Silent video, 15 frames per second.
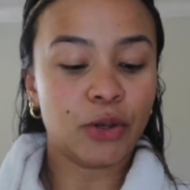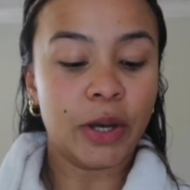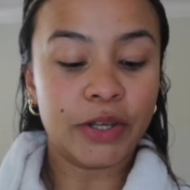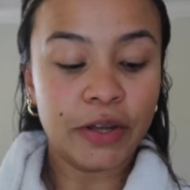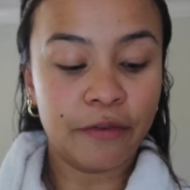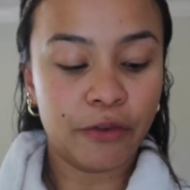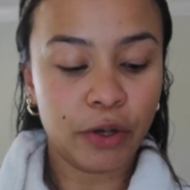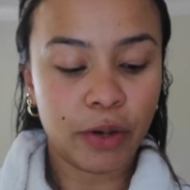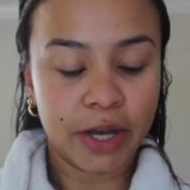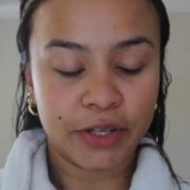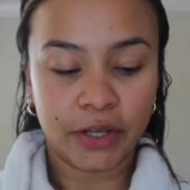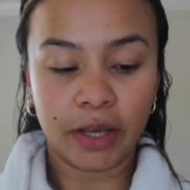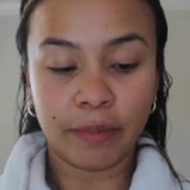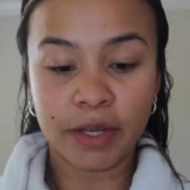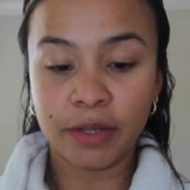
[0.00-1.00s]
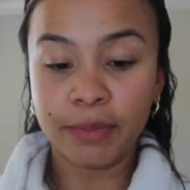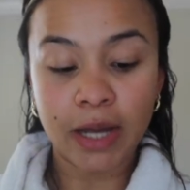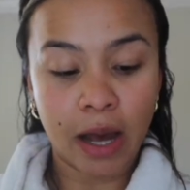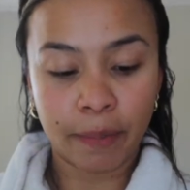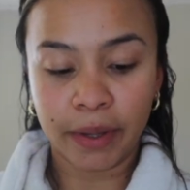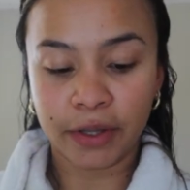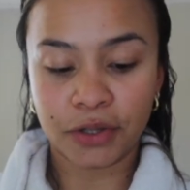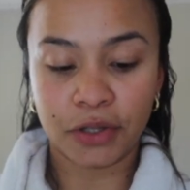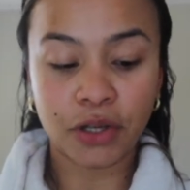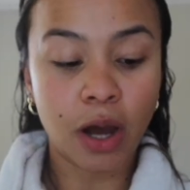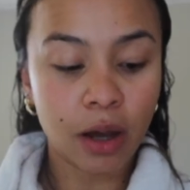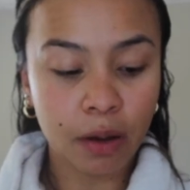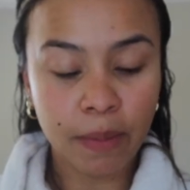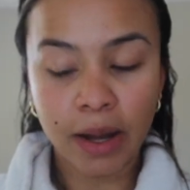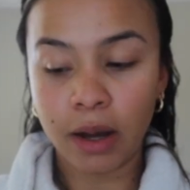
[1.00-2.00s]
So I said for you guys to give me some topics to
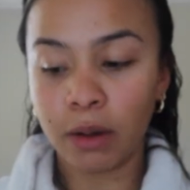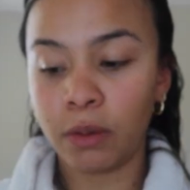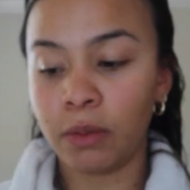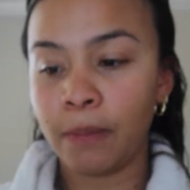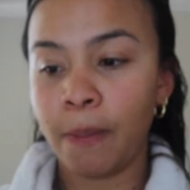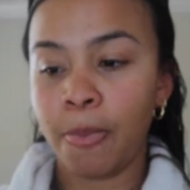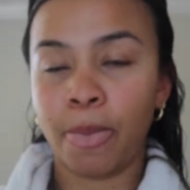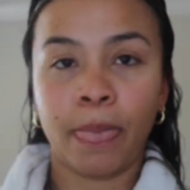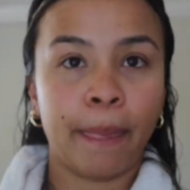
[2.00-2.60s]
talk about